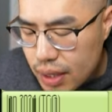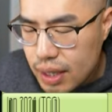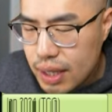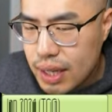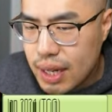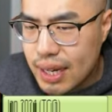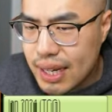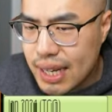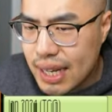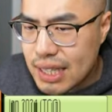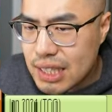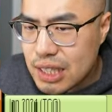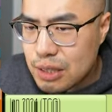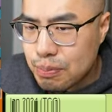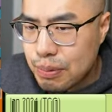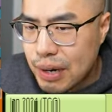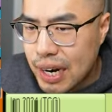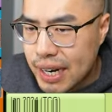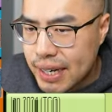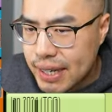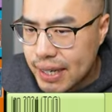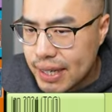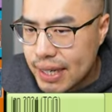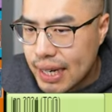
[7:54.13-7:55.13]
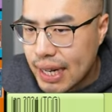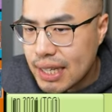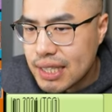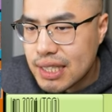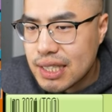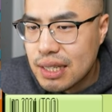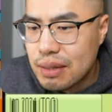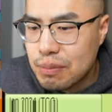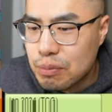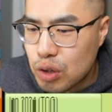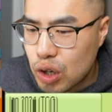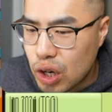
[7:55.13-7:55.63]
Against Branded, it has
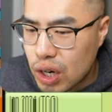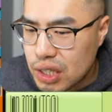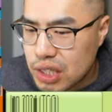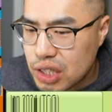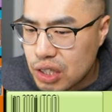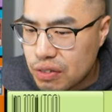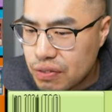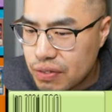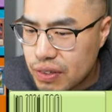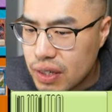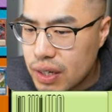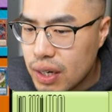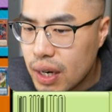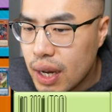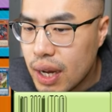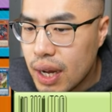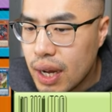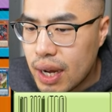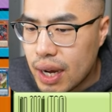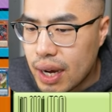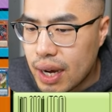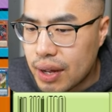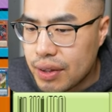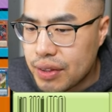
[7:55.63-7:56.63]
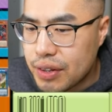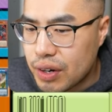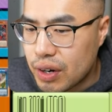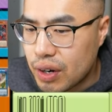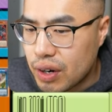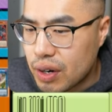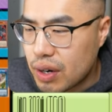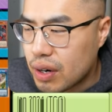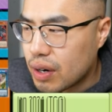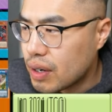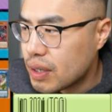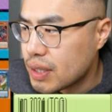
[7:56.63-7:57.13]
some crossover. There are
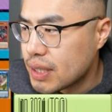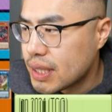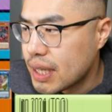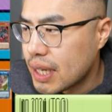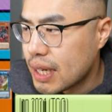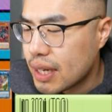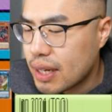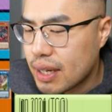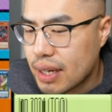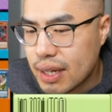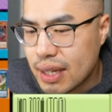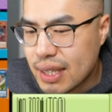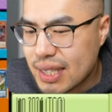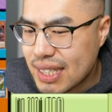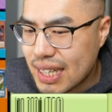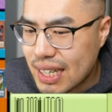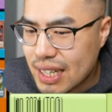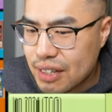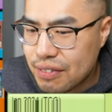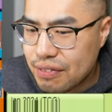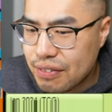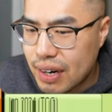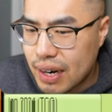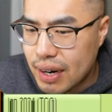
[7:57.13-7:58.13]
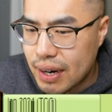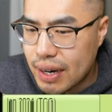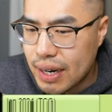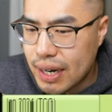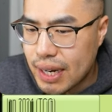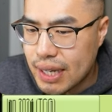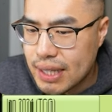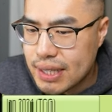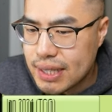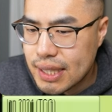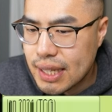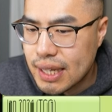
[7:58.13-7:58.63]
cards like Sanctifier, I
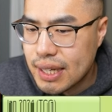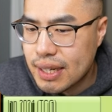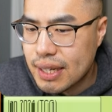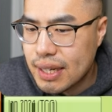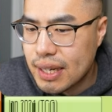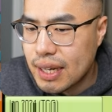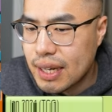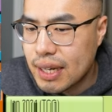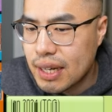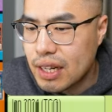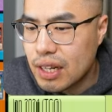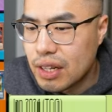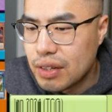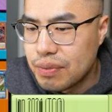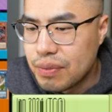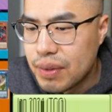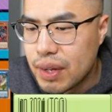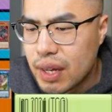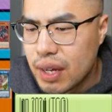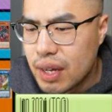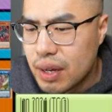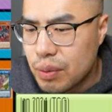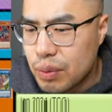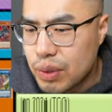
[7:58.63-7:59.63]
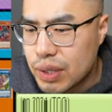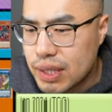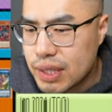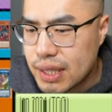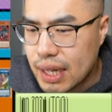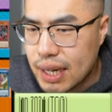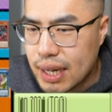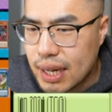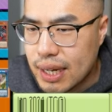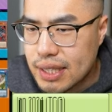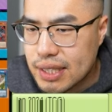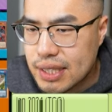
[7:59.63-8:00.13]
guess, and what is
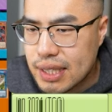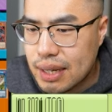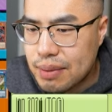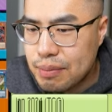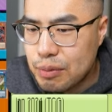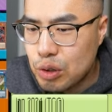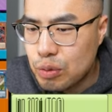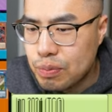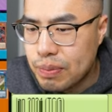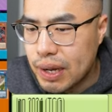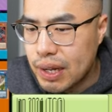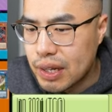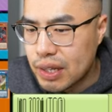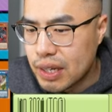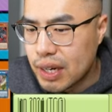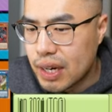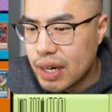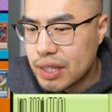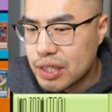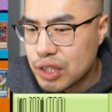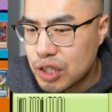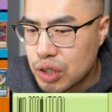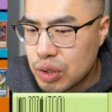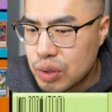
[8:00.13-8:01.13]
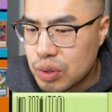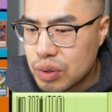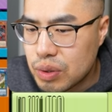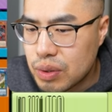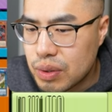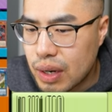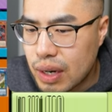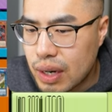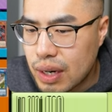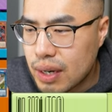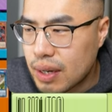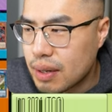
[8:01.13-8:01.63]
that guy's name? Lubellion, too,
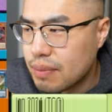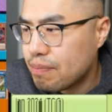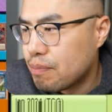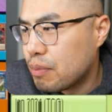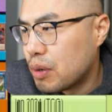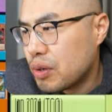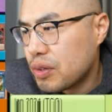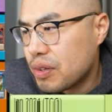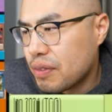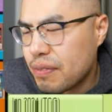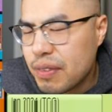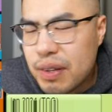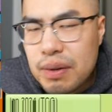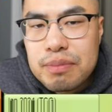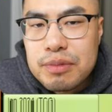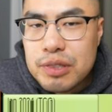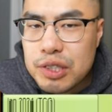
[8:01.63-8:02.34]
both of them.